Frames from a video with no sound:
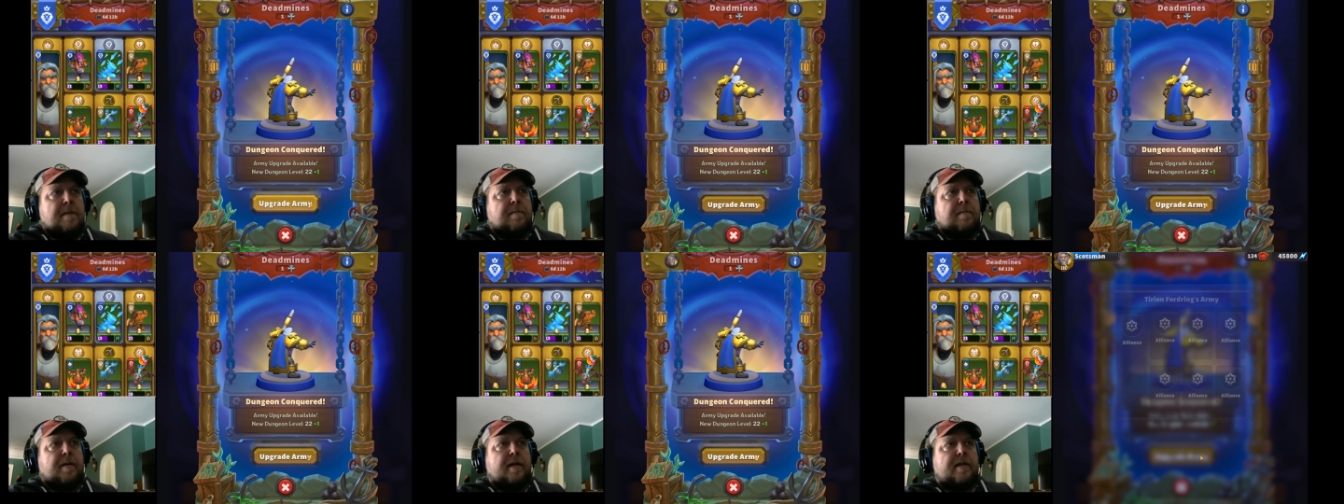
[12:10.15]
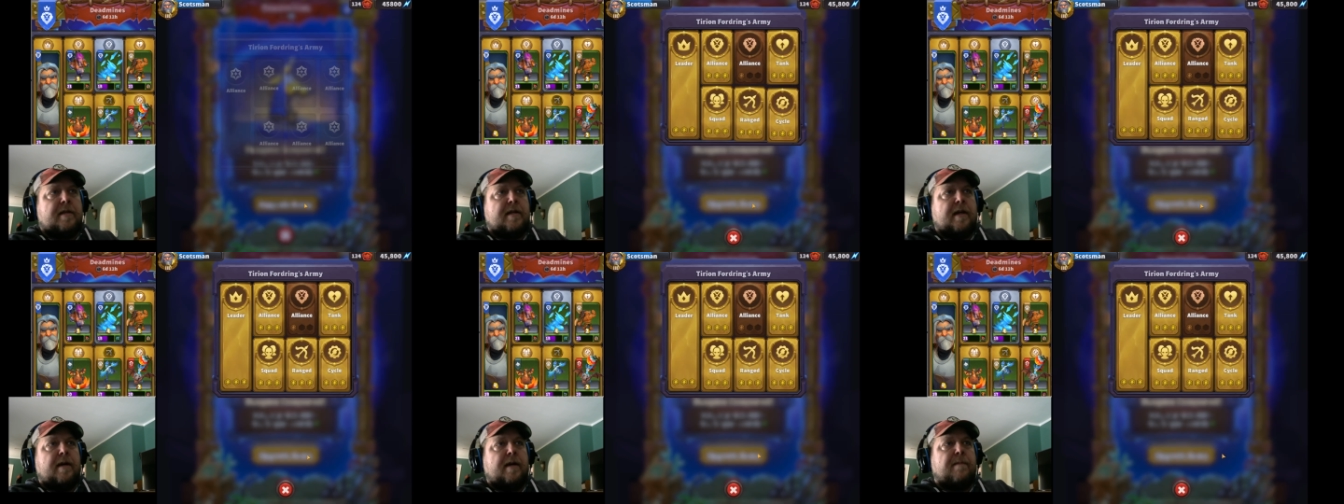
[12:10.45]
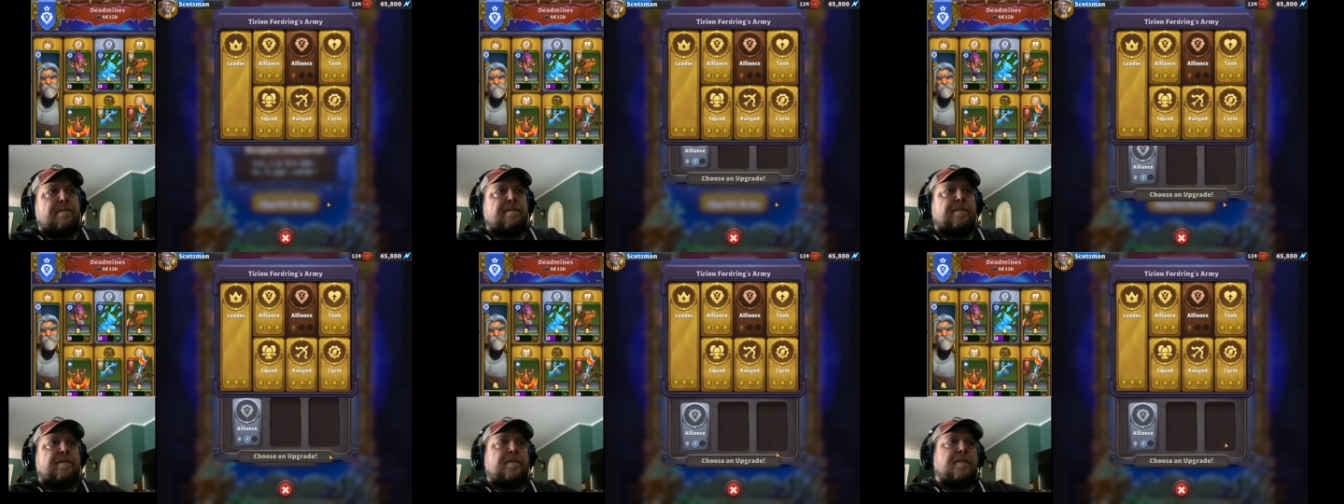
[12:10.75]
But
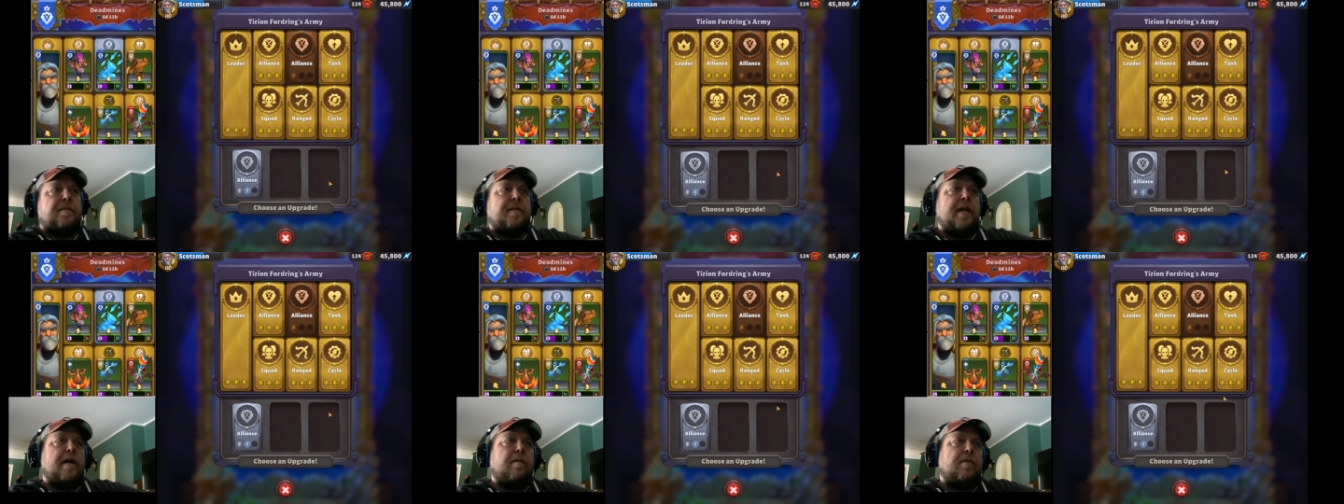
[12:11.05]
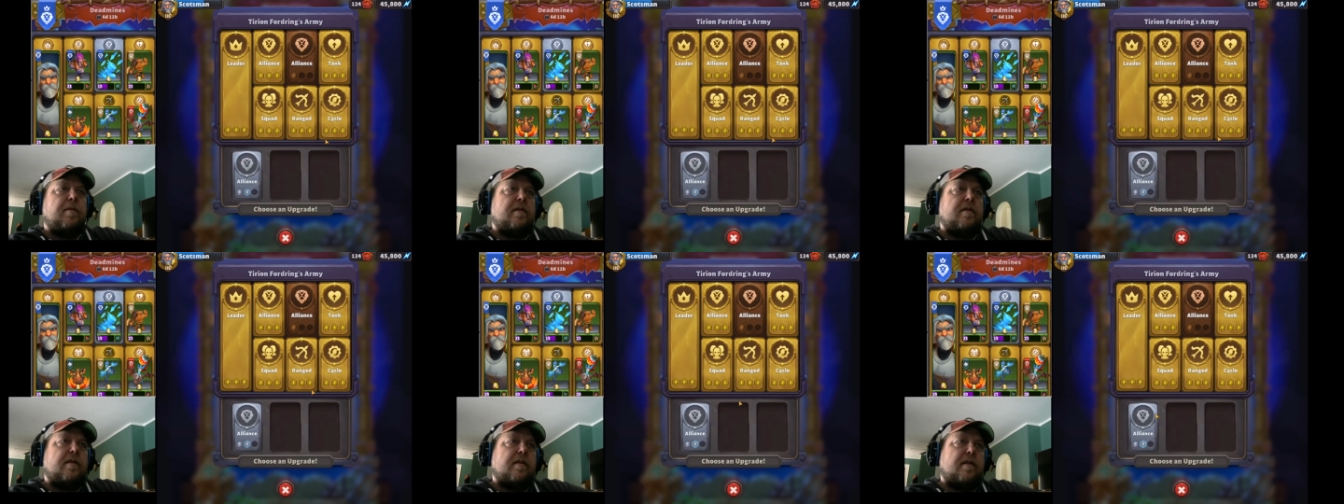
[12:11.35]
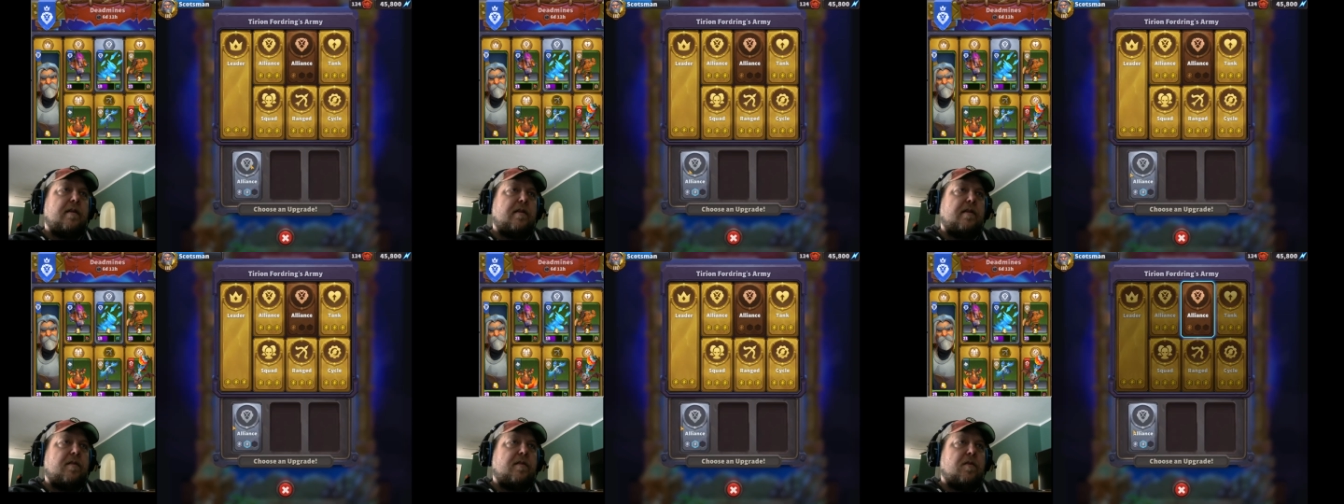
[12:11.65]
yeah, once this
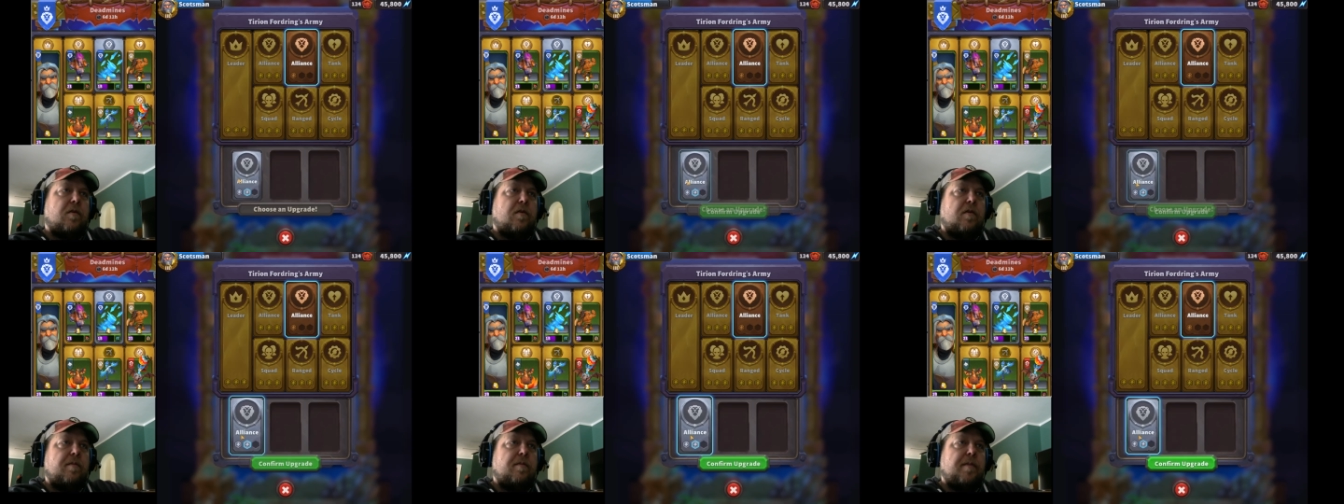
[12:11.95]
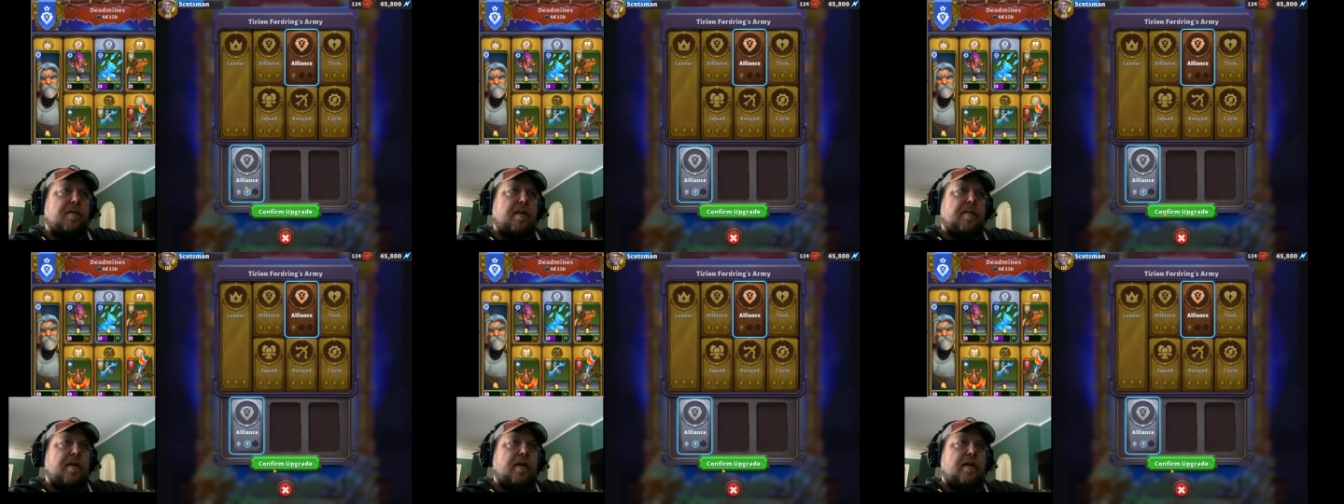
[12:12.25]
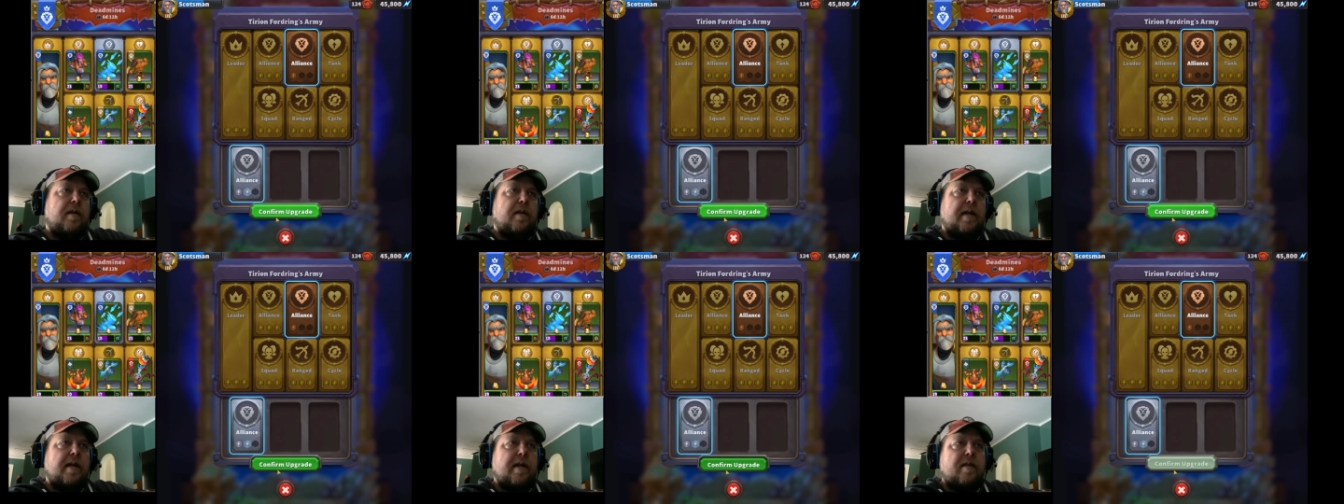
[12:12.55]
gets gold, maybe
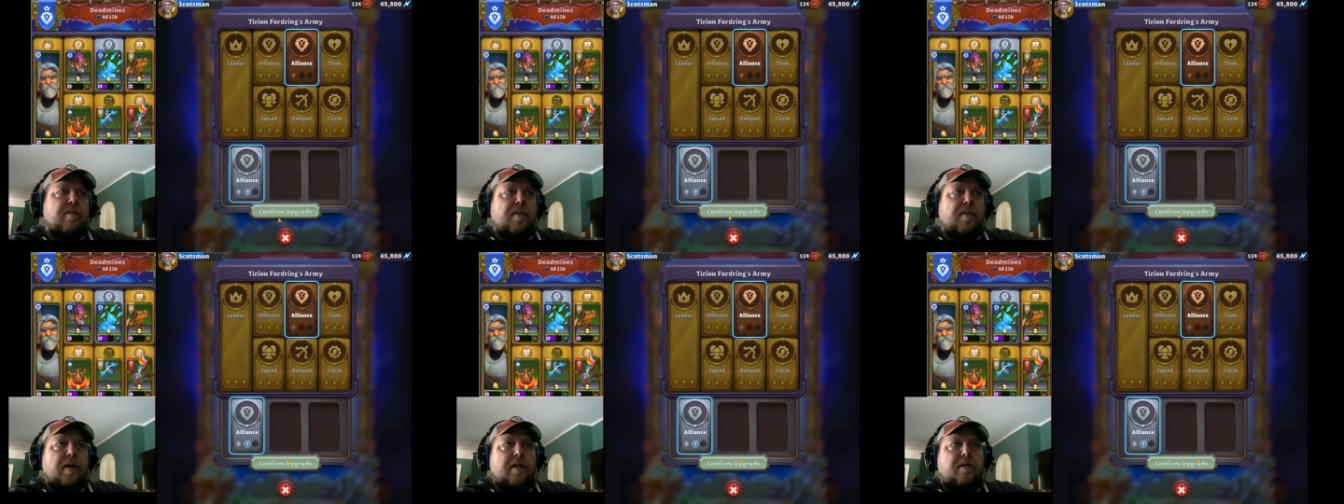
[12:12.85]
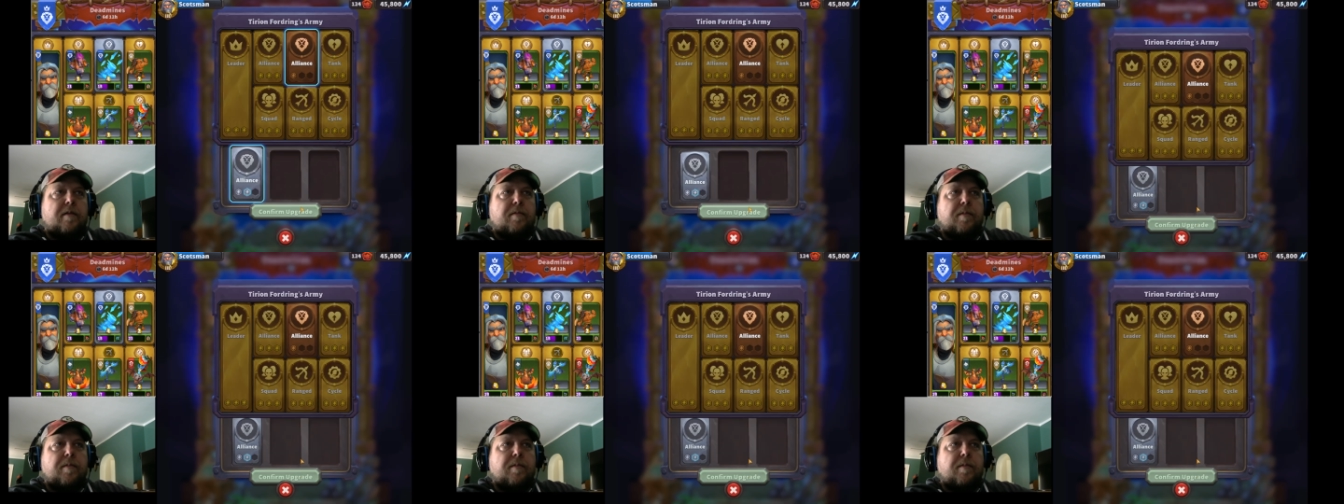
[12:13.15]
in the next month,